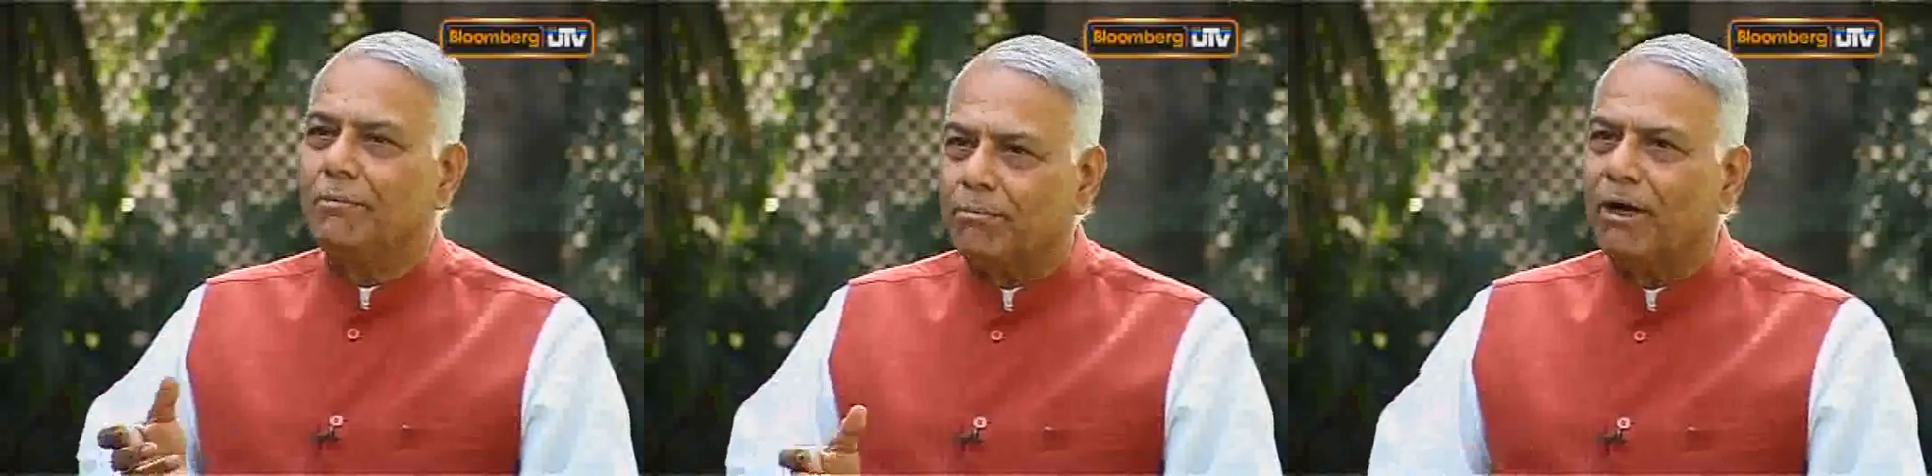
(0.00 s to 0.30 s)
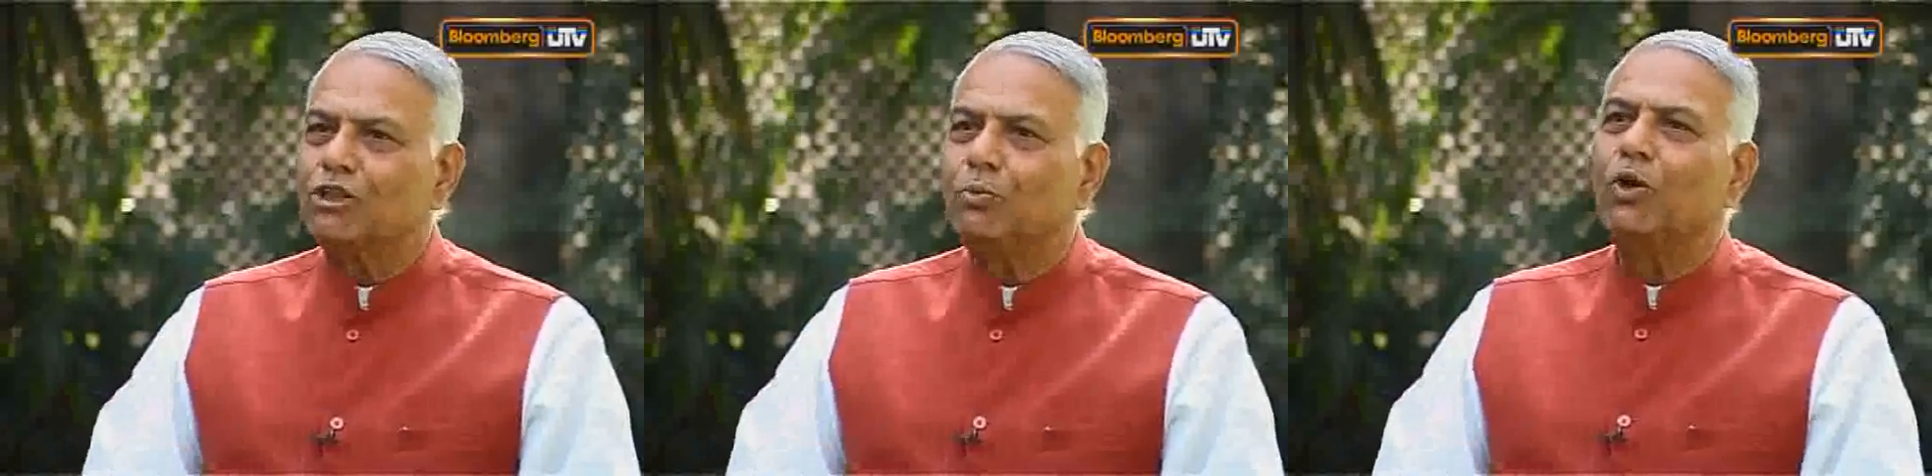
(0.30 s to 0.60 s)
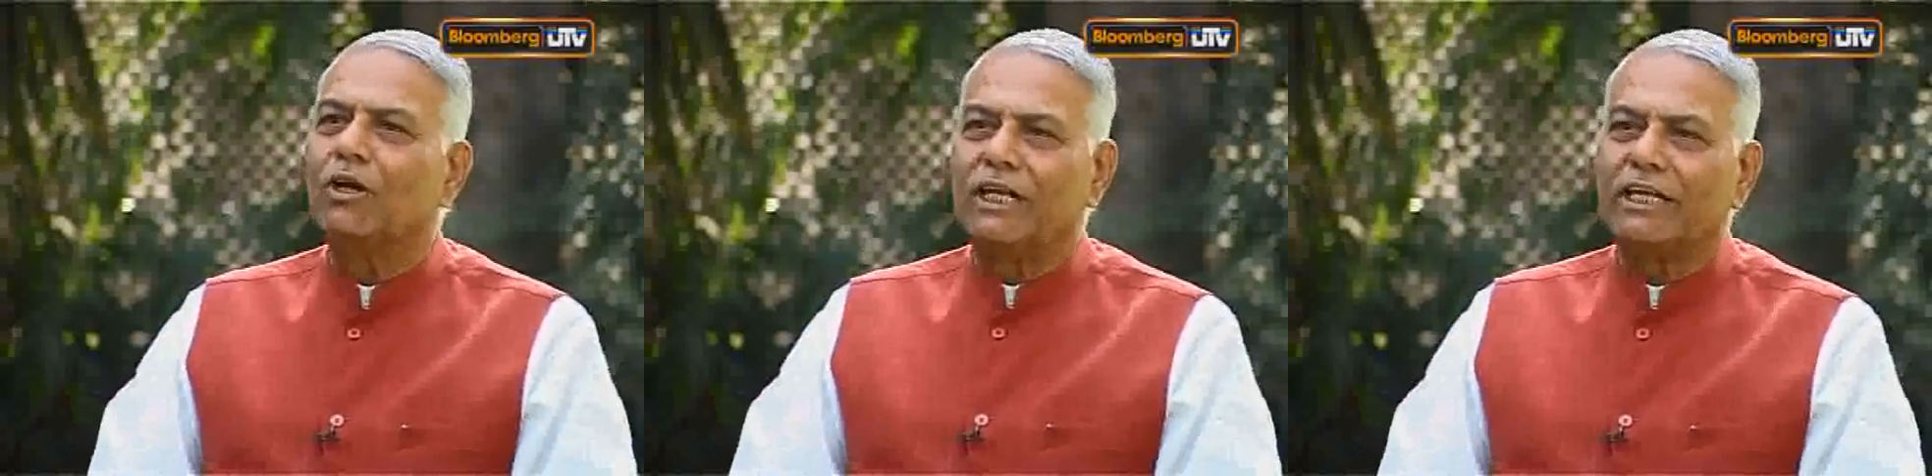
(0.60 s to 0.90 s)
much
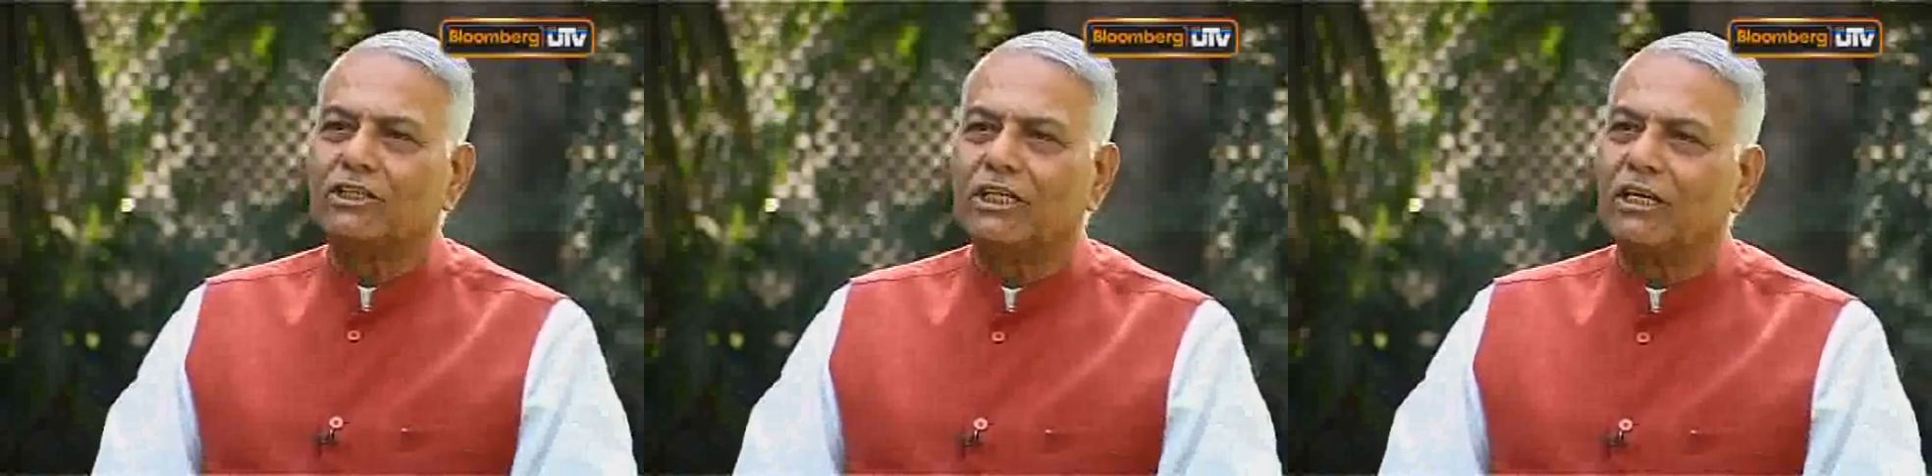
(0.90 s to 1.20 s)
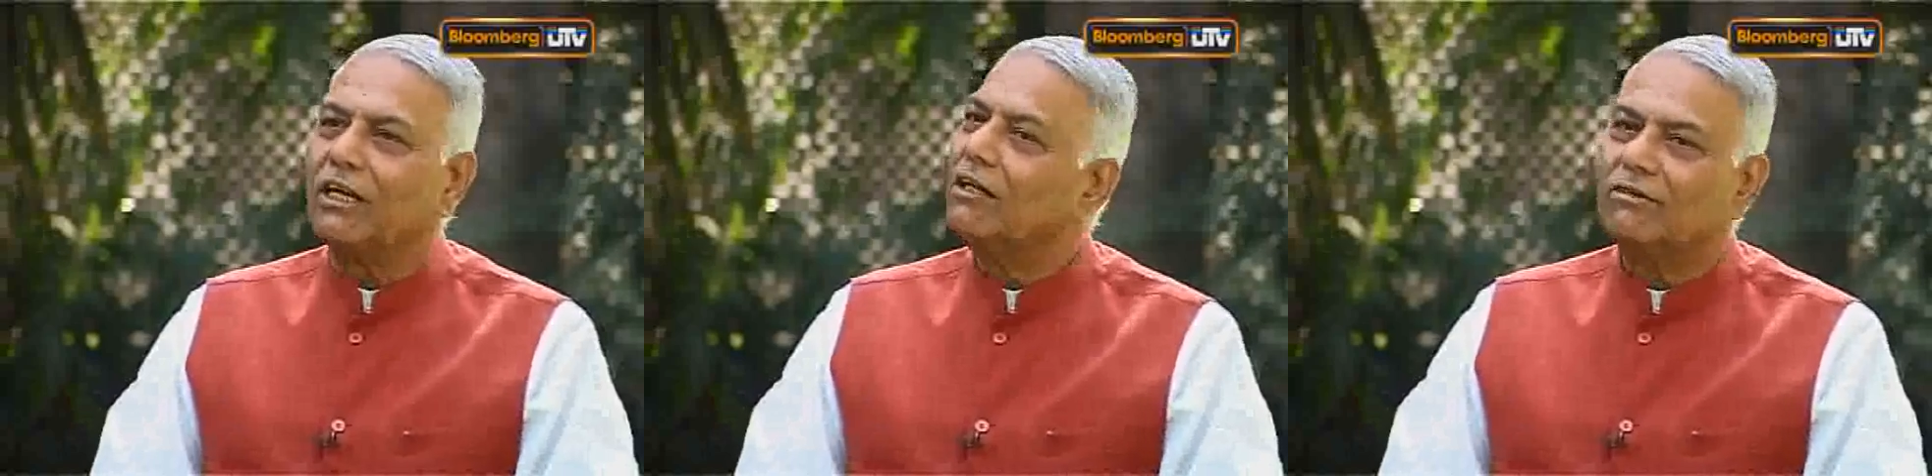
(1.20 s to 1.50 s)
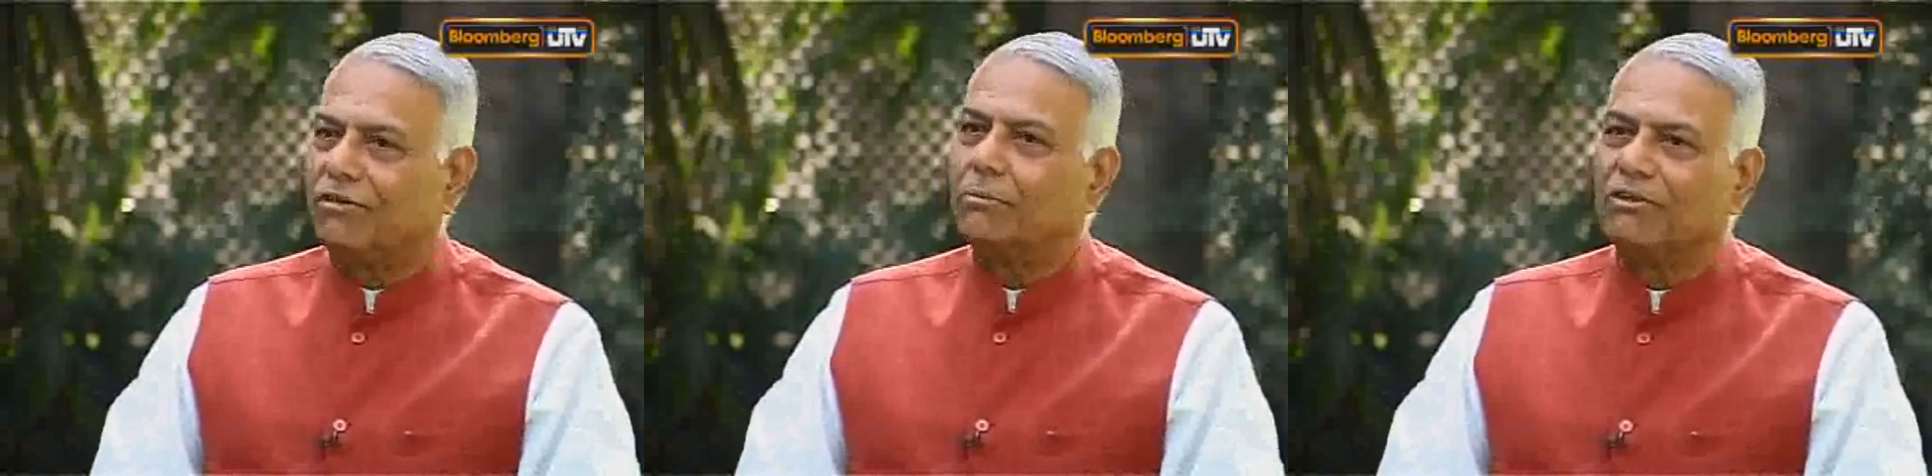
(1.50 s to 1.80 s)
more attention
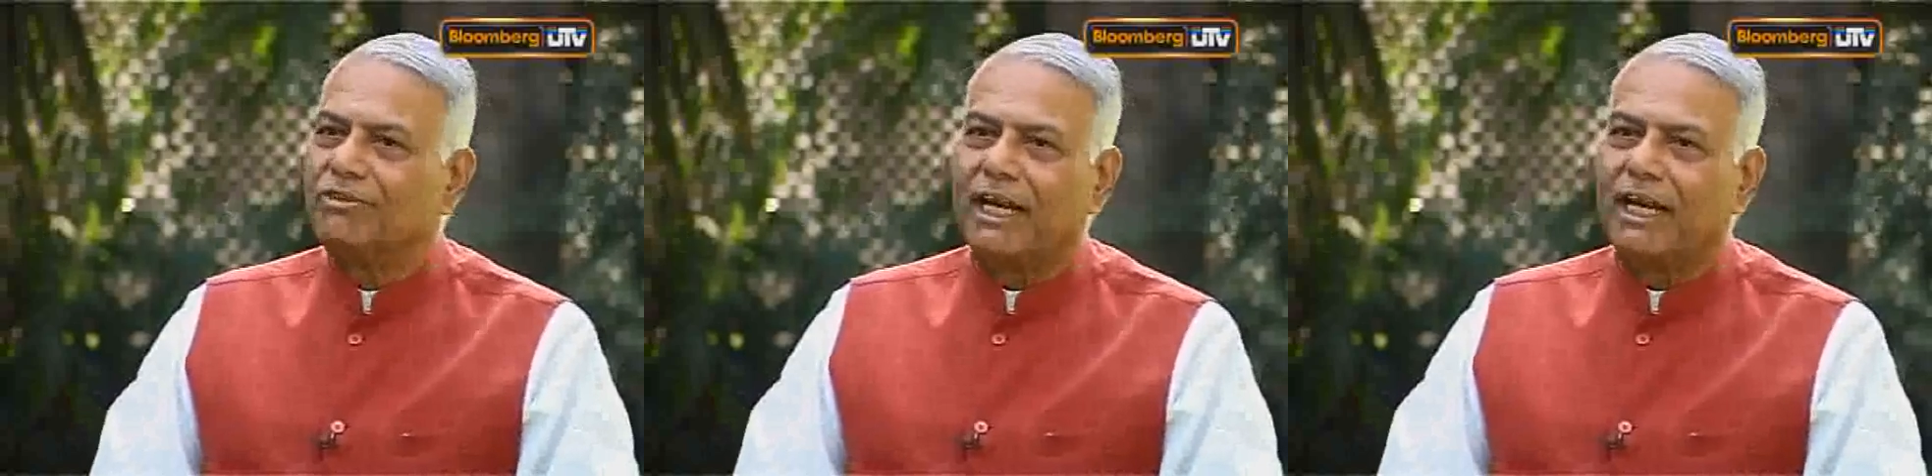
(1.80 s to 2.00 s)
from the